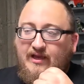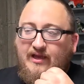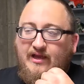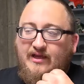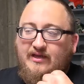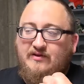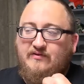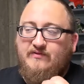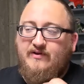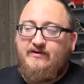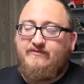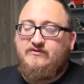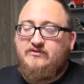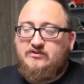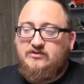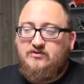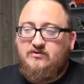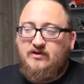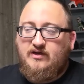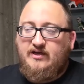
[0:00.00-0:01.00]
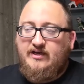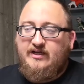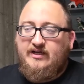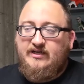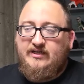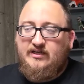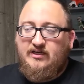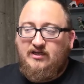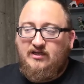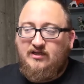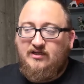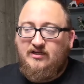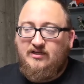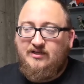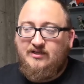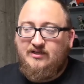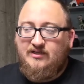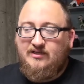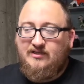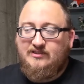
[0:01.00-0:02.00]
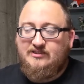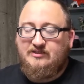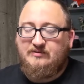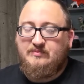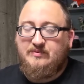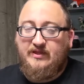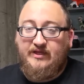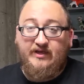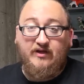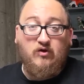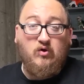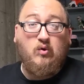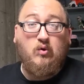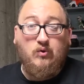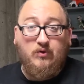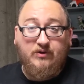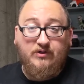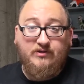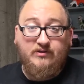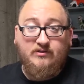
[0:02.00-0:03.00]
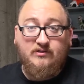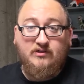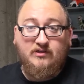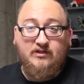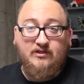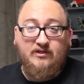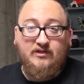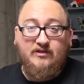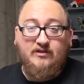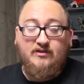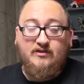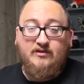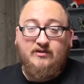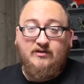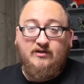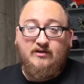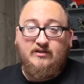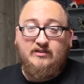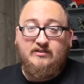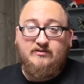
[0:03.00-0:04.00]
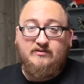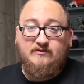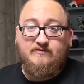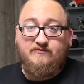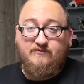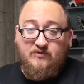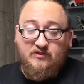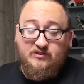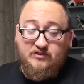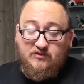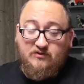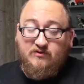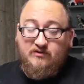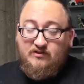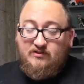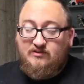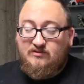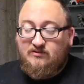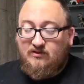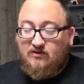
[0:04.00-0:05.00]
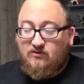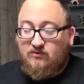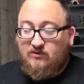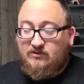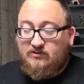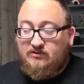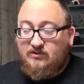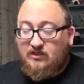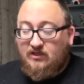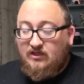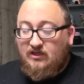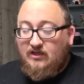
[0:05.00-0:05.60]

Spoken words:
and you've ever tried to play a horn, the French horn, the horn,